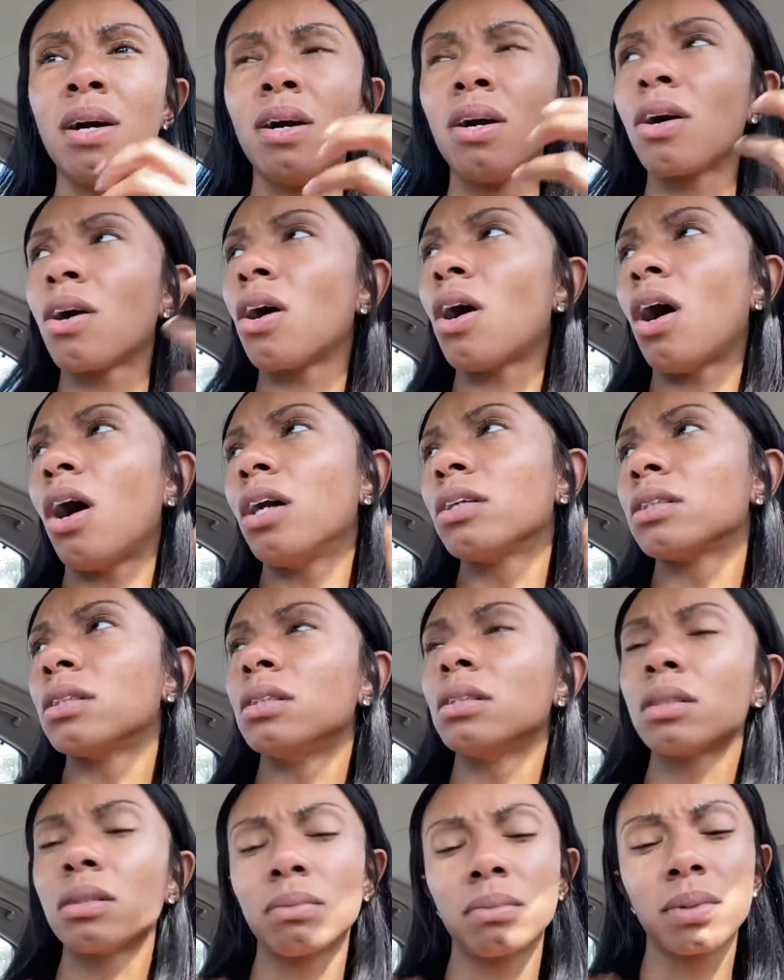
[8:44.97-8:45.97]

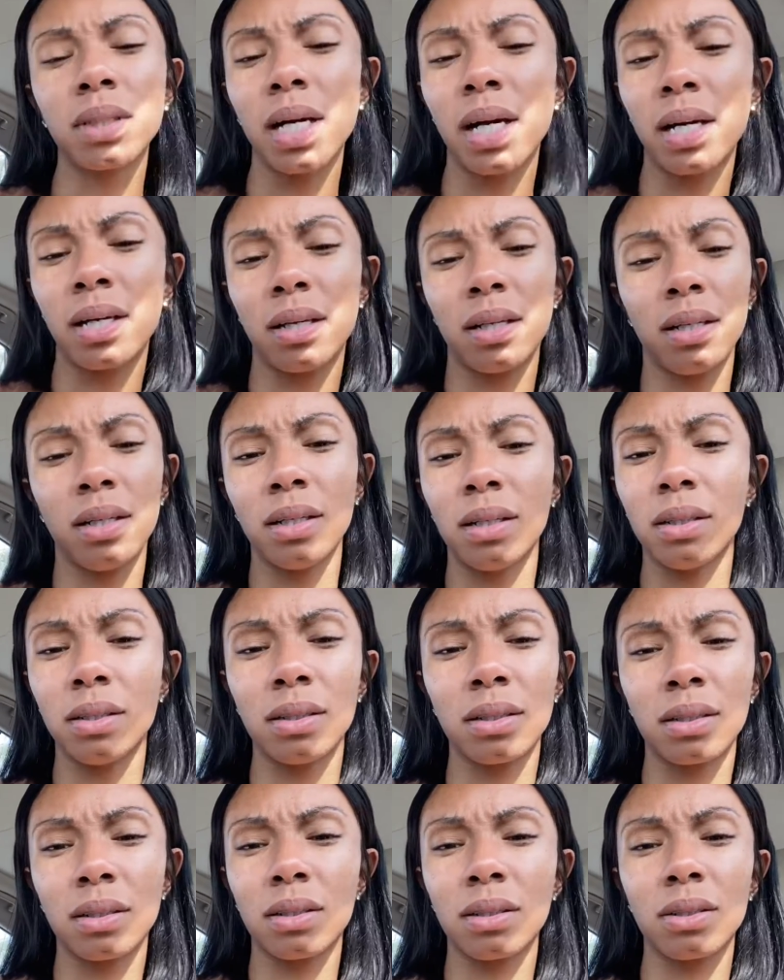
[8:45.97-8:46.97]
causing some kind of
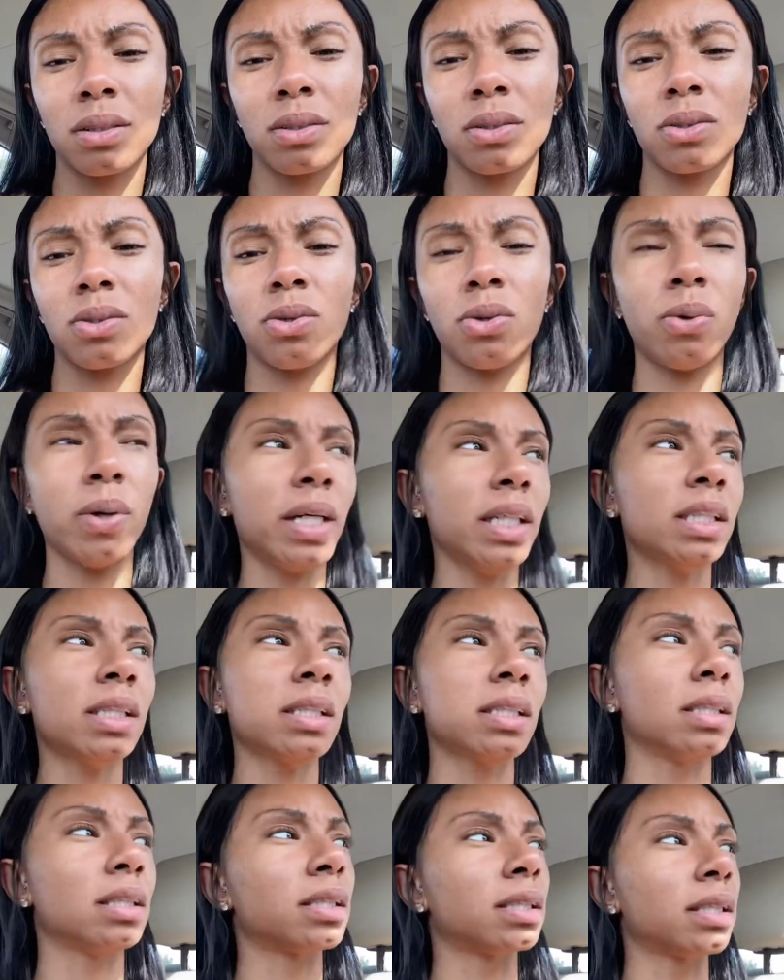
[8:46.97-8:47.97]

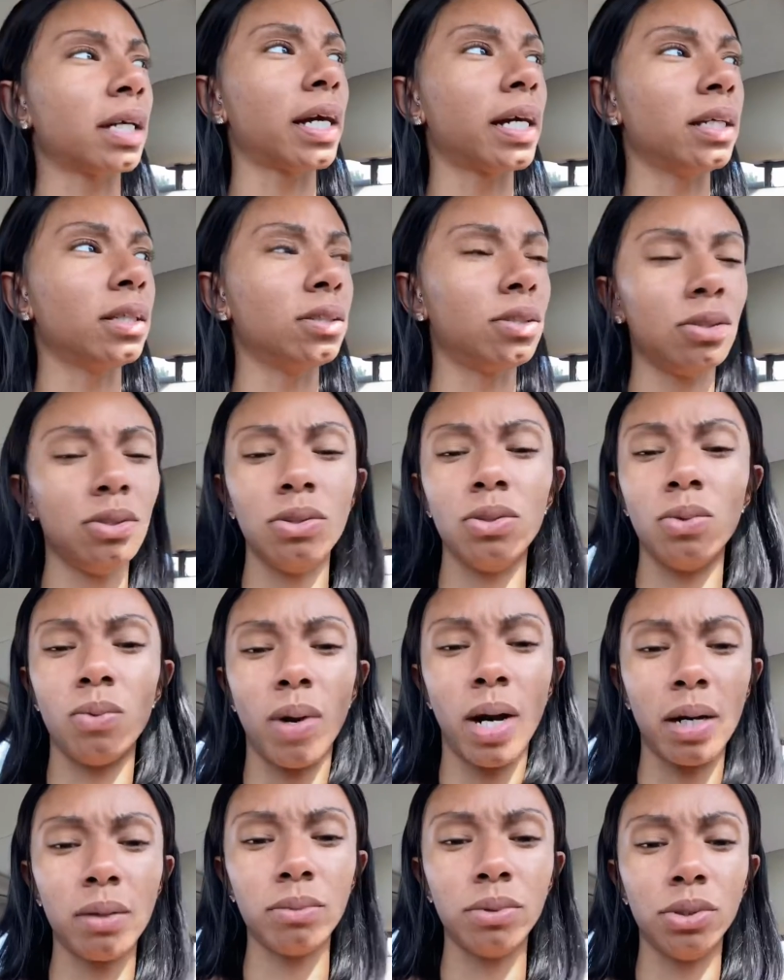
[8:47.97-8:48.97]
questions like, dude,
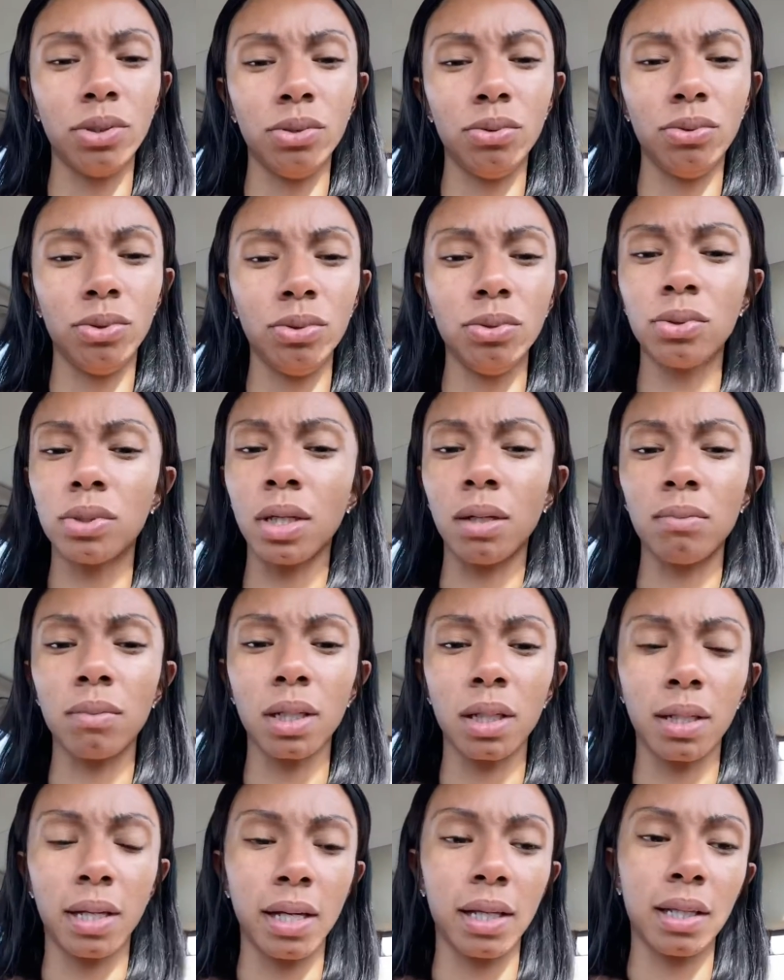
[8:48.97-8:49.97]
why would you do
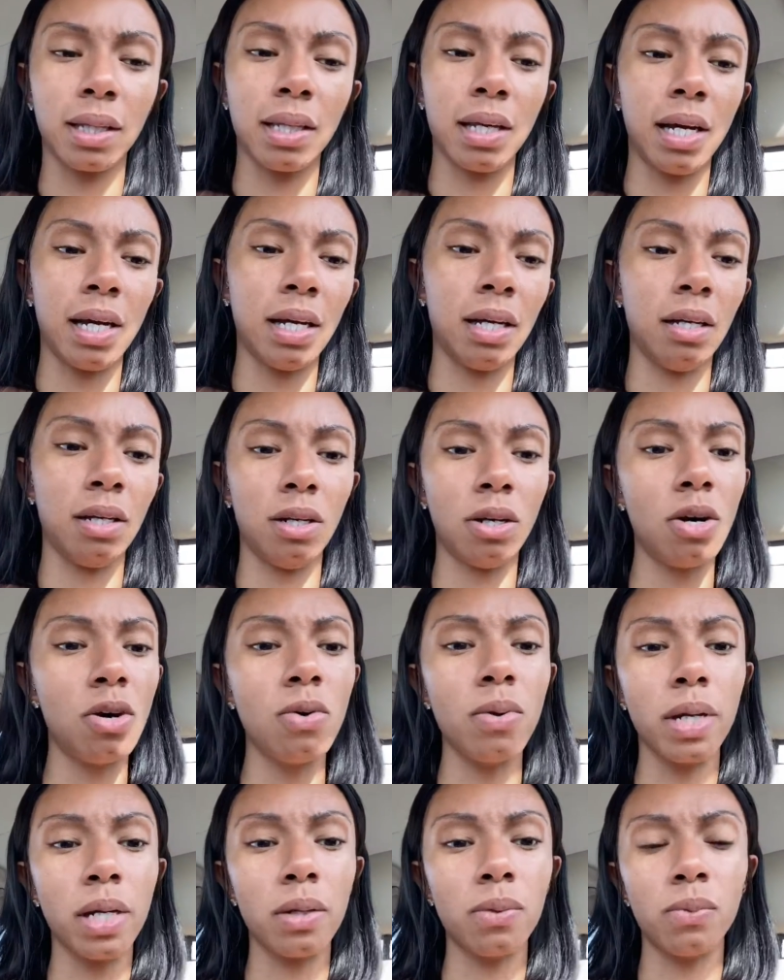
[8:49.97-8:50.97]
something like that
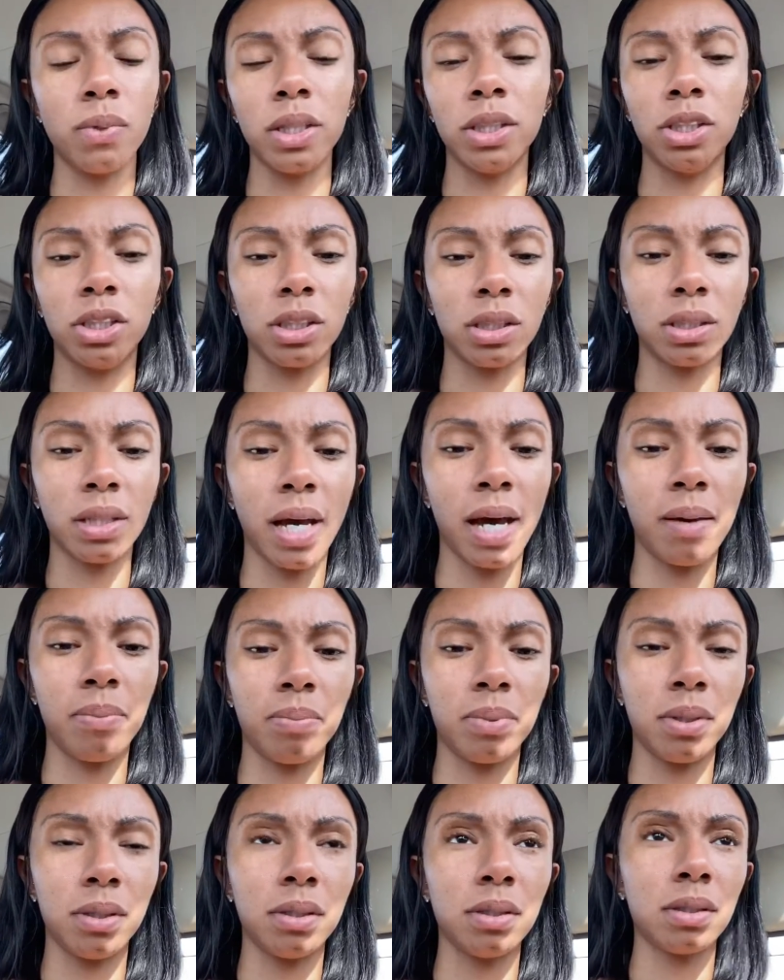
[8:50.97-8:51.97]
knowing what just
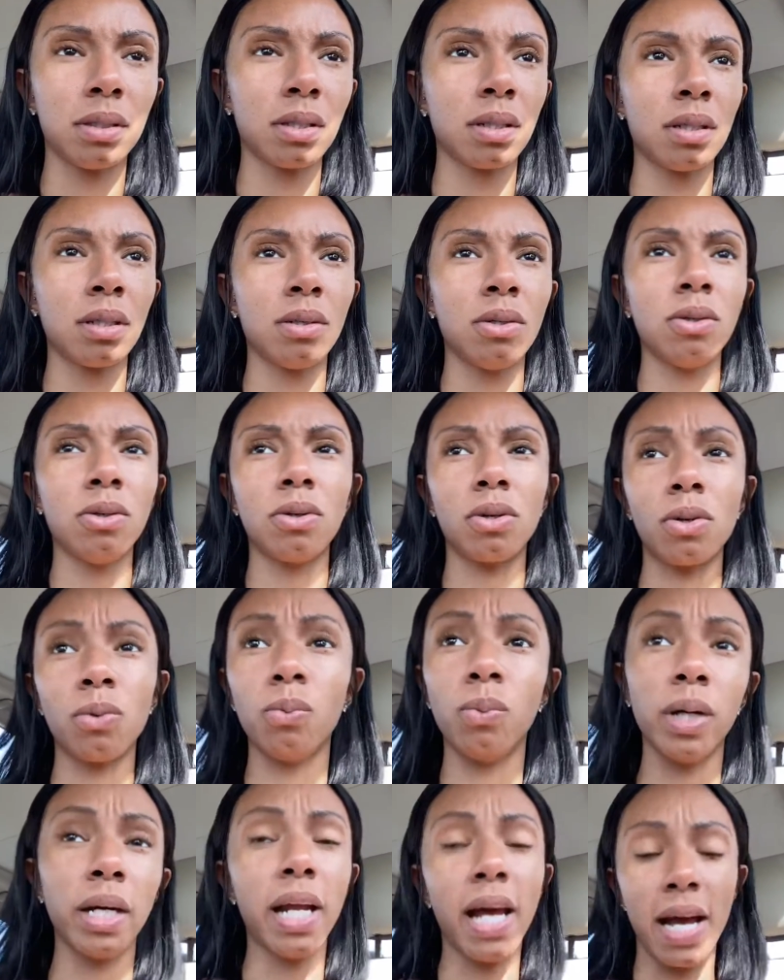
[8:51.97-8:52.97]
happened or
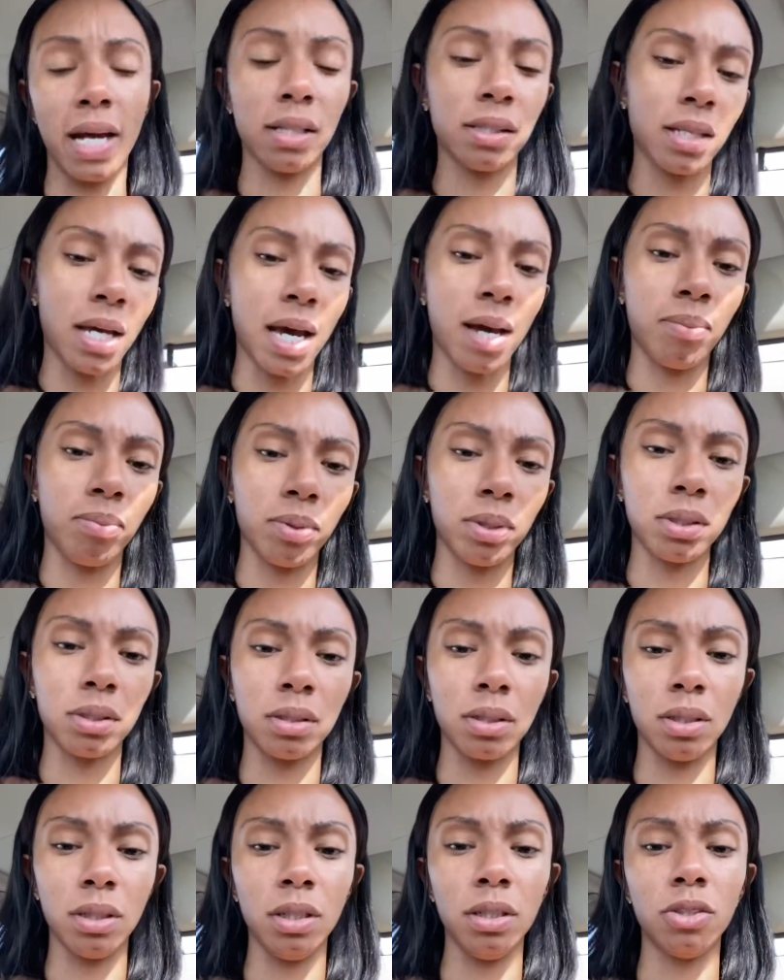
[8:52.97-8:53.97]
what has happened
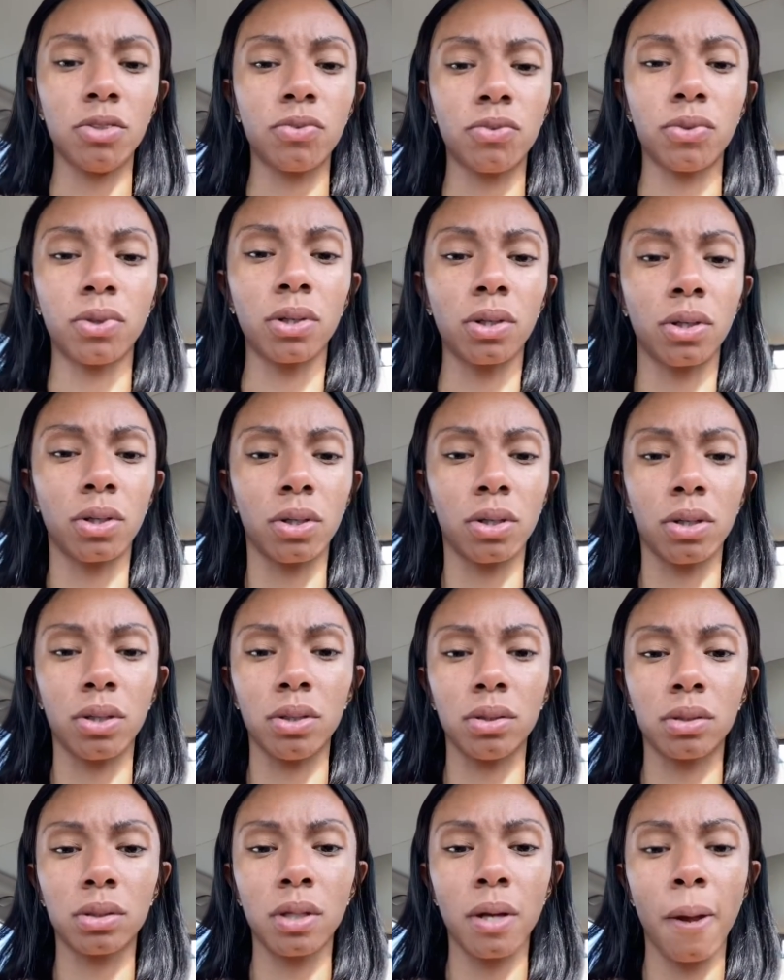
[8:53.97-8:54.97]
to these 4
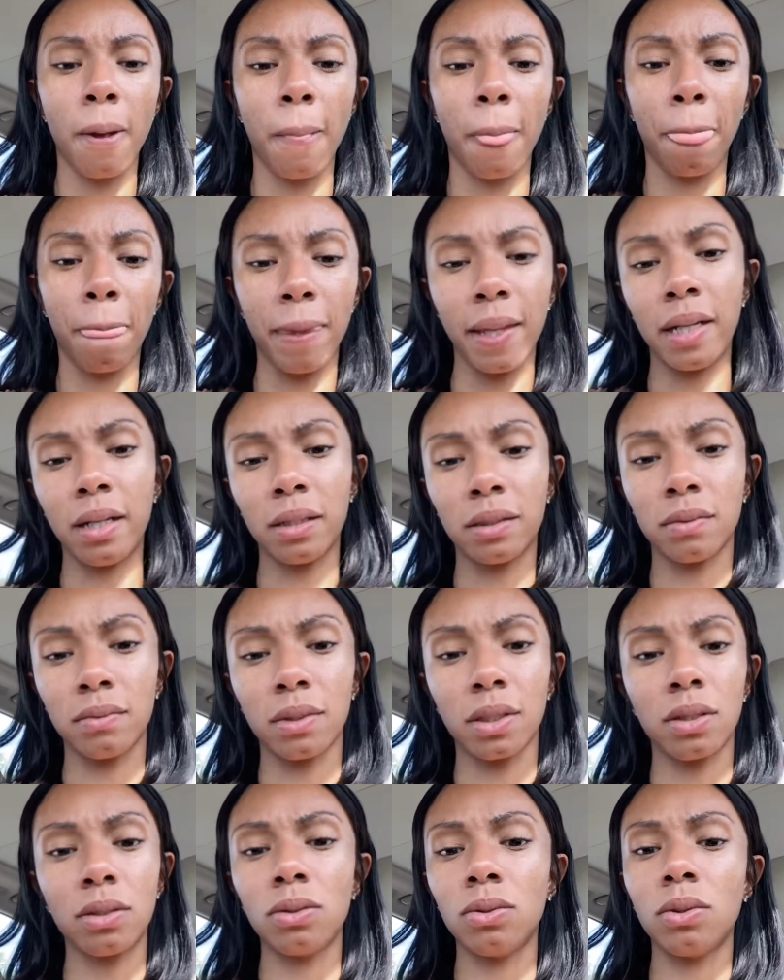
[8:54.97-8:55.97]
girls because of
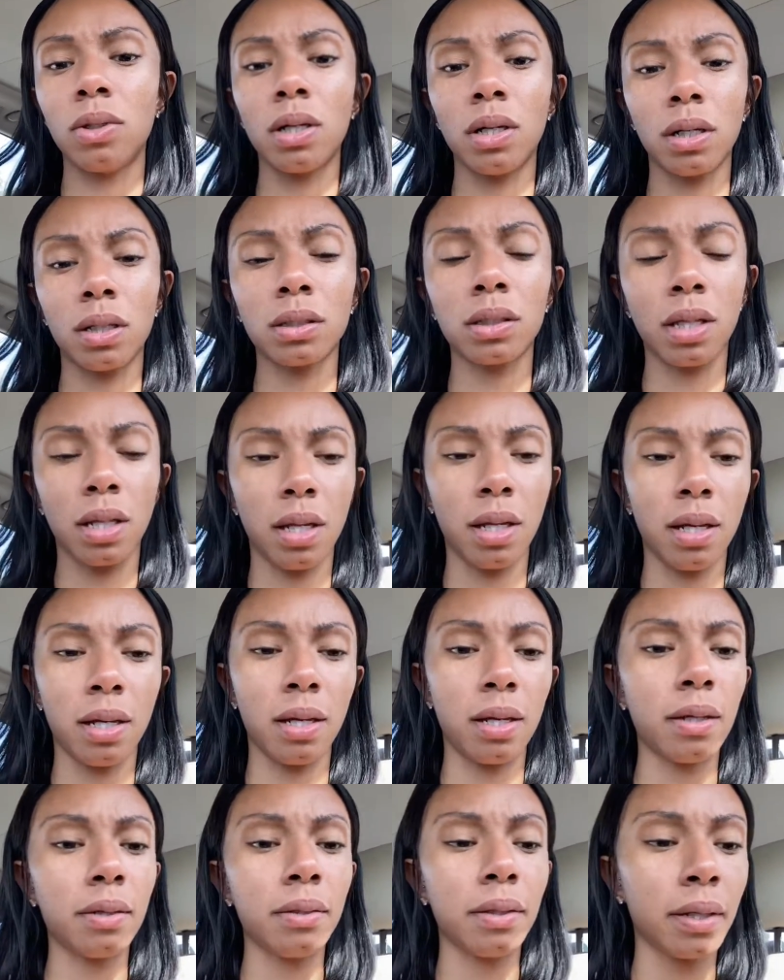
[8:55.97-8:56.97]
the Ku Klux
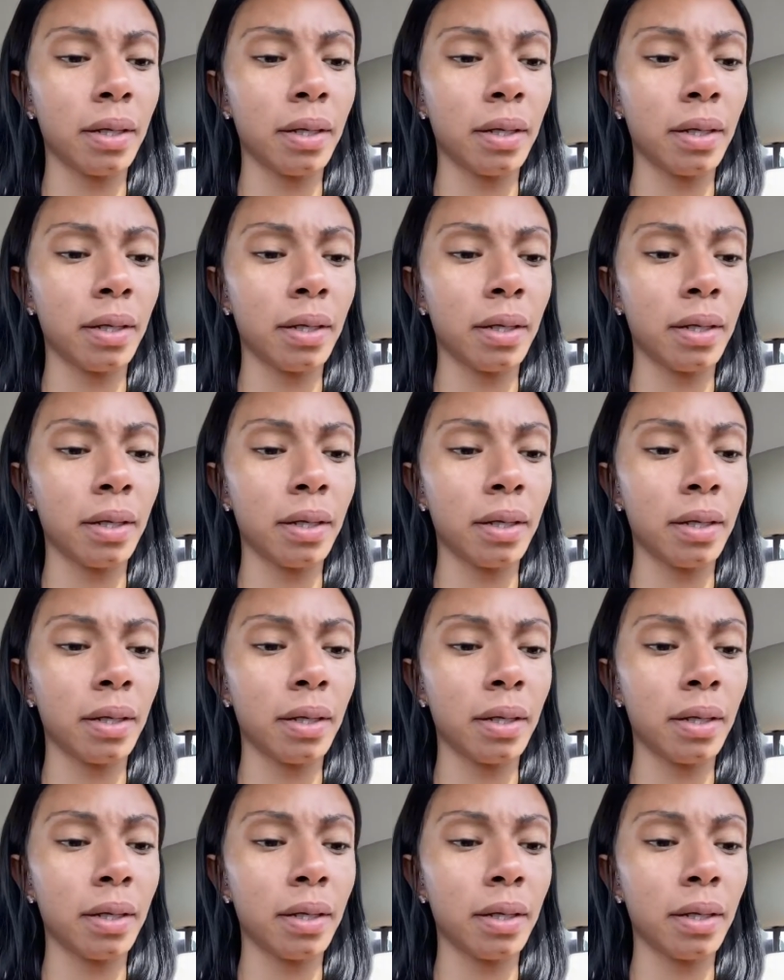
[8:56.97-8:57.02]
Klan?